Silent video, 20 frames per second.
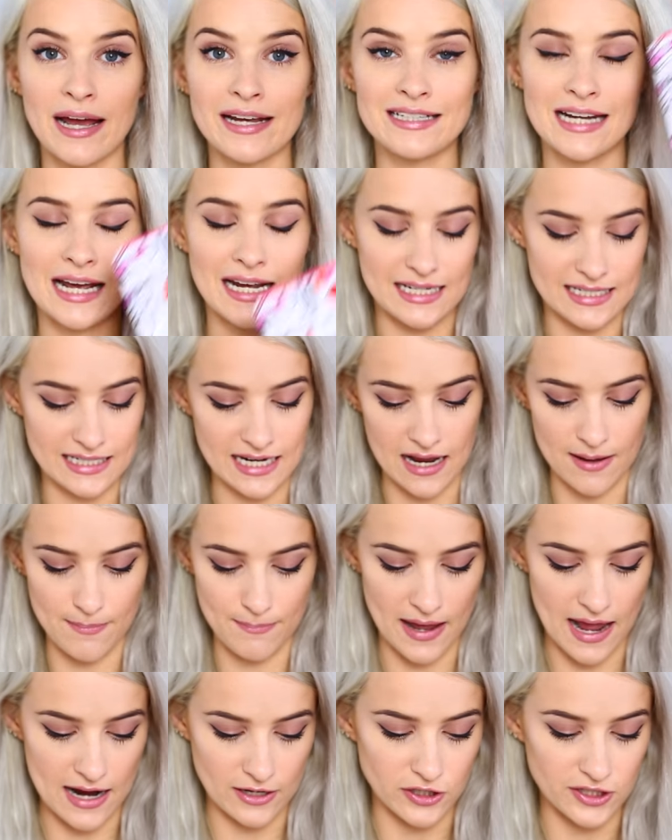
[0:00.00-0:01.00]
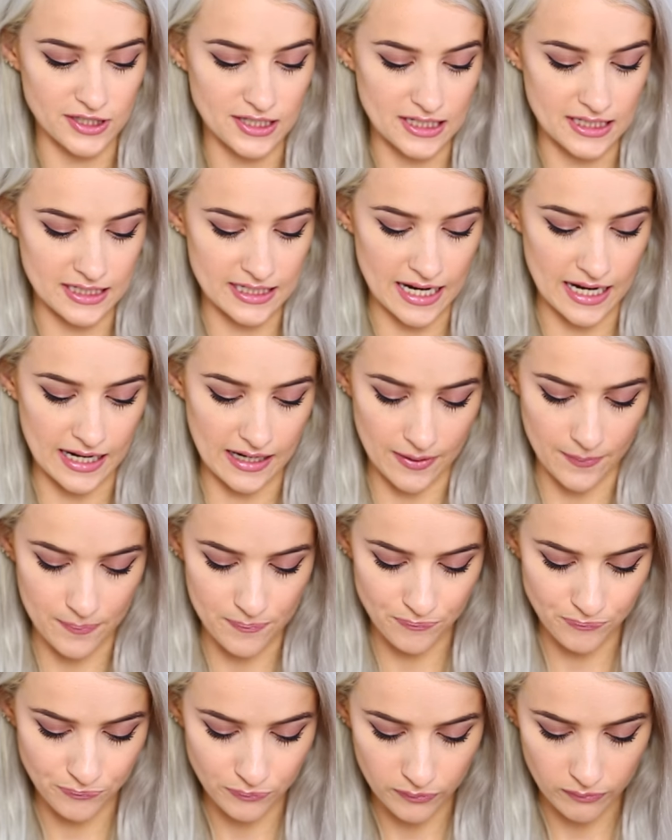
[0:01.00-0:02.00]
my nighttime bag just to see
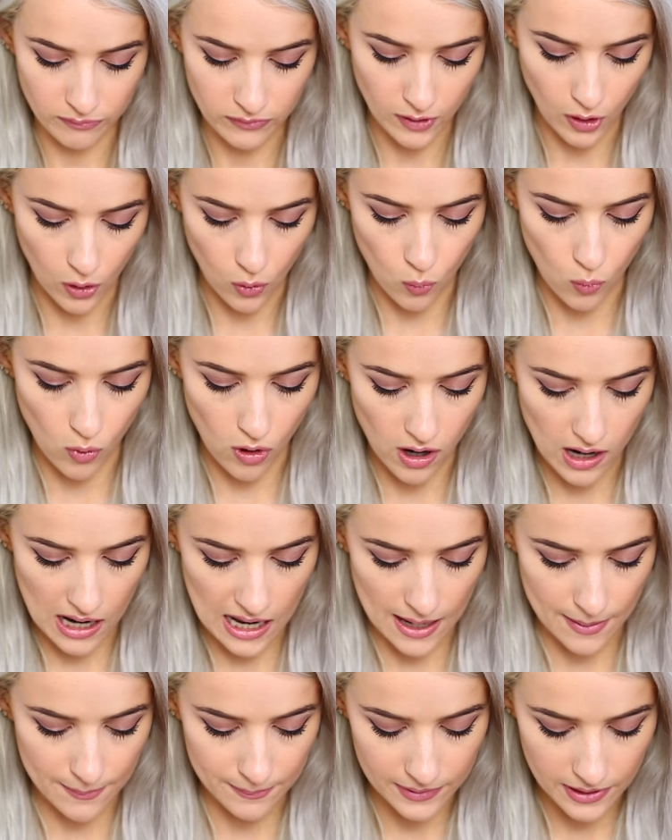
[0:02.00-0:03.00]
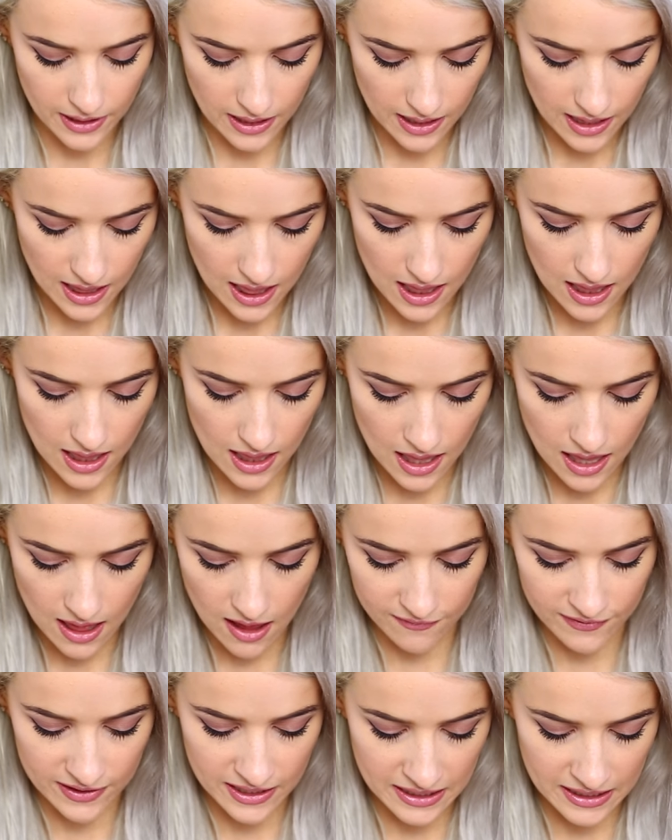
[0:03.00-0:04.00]
what I'm
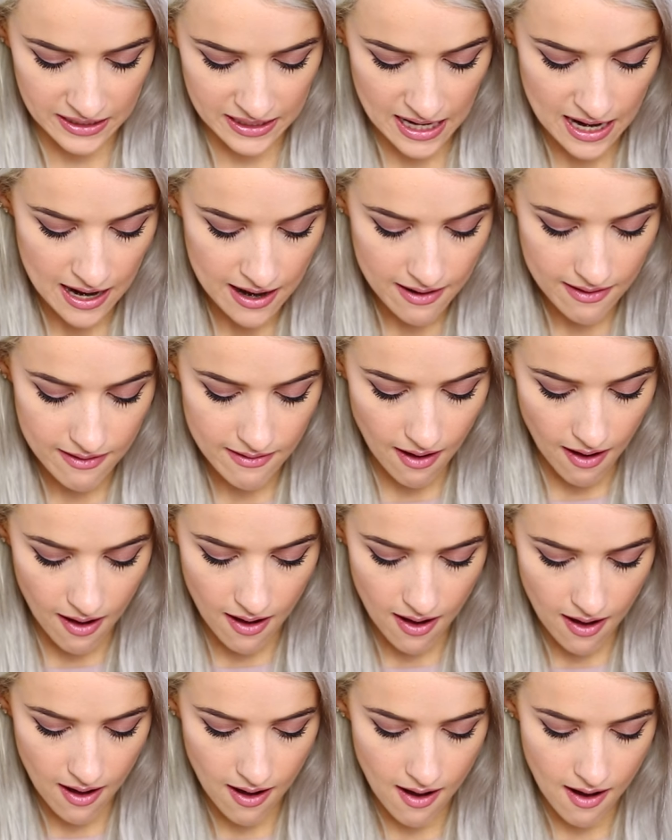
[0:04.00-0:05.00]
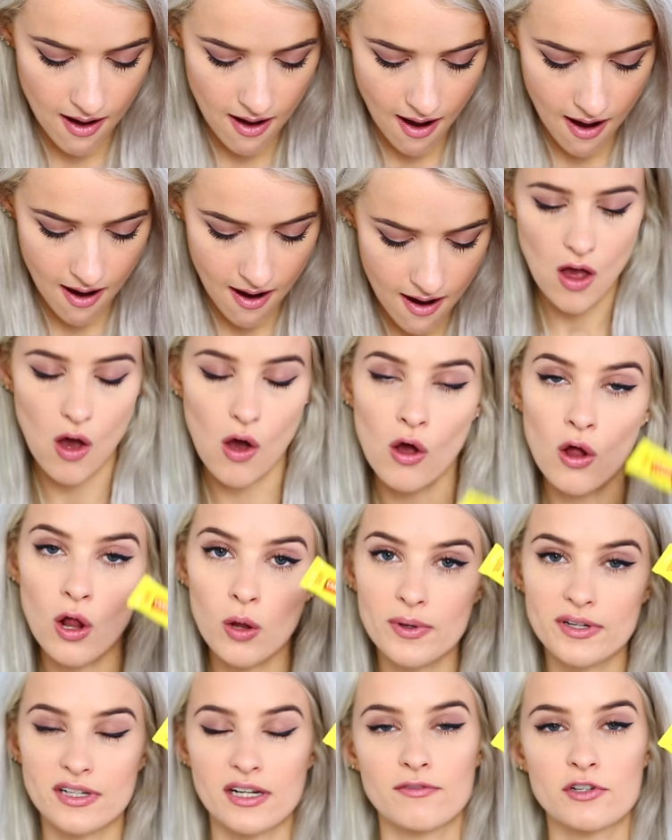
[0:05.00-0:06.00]
loving in here.
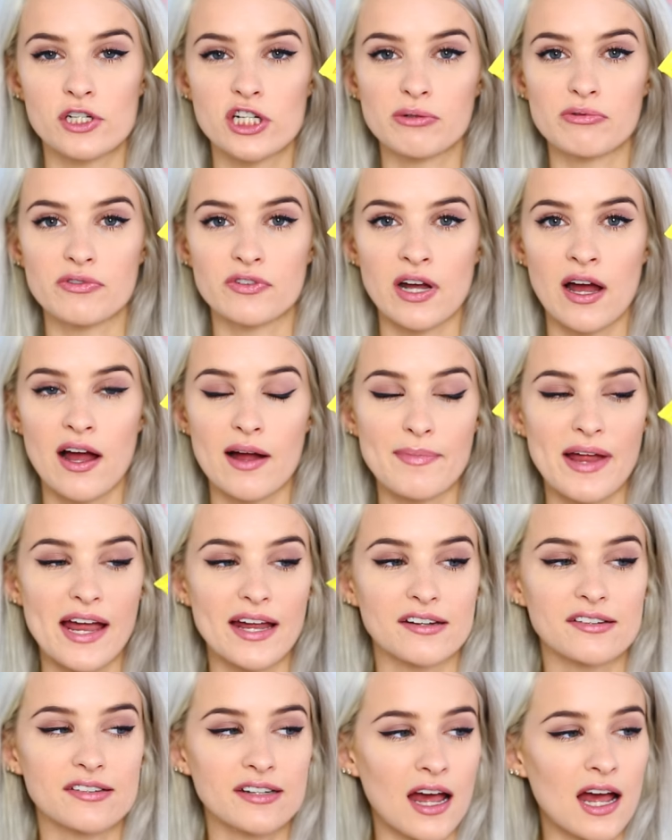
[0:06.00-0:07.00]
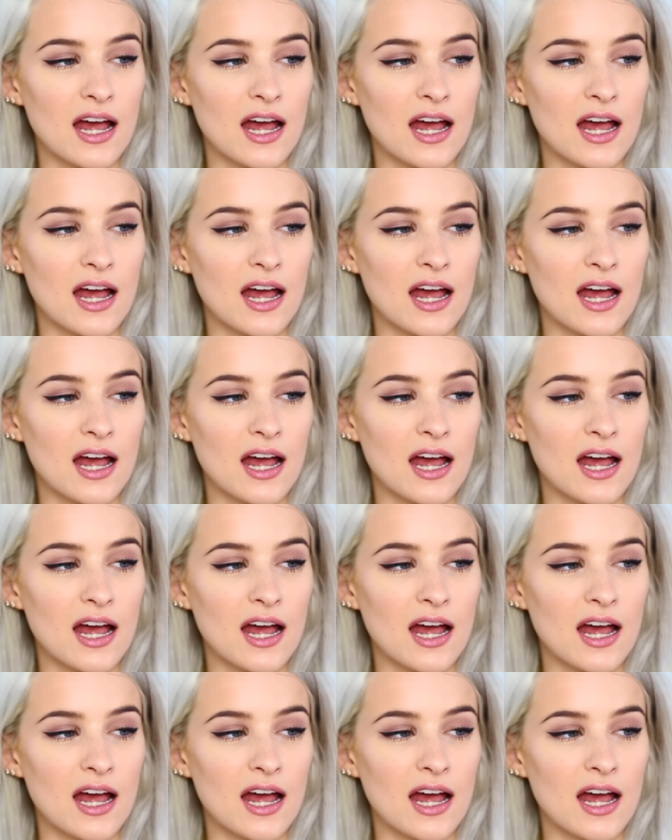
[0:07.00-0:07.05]
Always have a tube of Carmex.